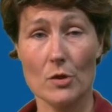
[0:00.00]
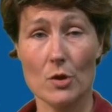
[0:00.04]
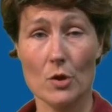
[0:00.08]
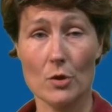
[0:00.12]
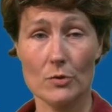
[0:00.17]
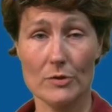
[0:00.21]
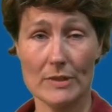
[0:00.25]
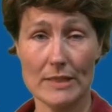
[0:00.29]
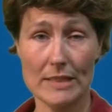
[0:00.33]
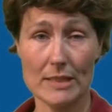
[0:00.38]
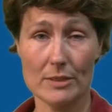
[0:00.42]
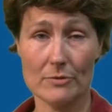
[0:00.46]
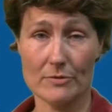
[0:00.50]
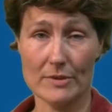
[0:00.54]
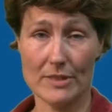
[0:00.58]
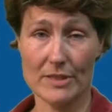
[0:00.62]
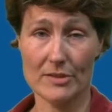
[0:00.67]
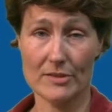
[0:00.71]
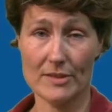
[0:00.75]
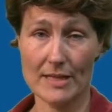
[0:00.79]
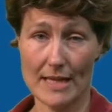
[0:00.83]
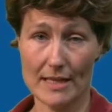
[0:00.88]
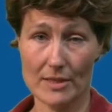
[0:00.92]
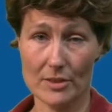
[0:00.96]
or
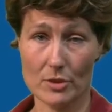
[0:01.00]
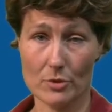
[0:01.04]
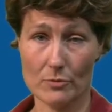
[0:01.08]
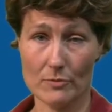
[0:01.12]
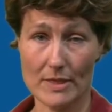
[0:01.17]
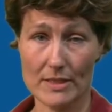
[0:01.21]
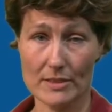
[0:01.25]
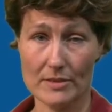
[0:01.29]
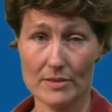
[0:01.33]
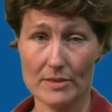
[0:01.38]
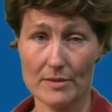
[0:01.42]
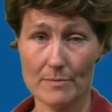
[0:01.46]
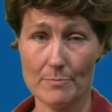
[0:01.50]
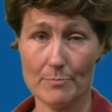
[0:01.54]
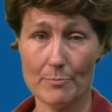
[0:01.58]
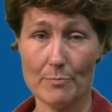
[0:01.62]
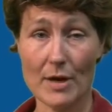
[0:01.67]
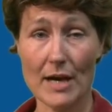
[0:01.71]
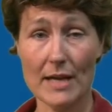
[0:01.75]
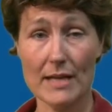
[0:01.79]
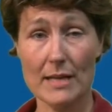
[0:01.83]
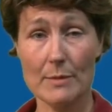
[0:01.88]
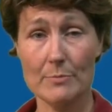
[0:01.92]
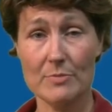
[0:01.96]
decreased cancer risk
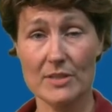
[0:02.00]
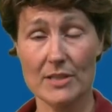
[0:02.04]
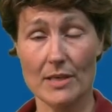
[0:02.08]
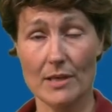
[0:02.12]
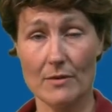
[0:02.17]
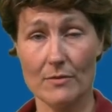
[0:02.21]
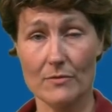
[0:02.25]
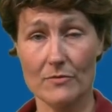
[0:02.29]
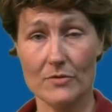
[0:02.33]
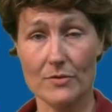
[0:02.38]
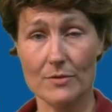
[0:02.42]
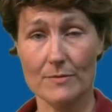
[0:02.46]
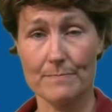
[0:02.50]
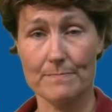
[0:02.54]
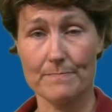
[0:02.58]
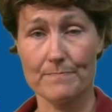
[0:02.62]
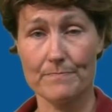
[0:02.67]
by themselves.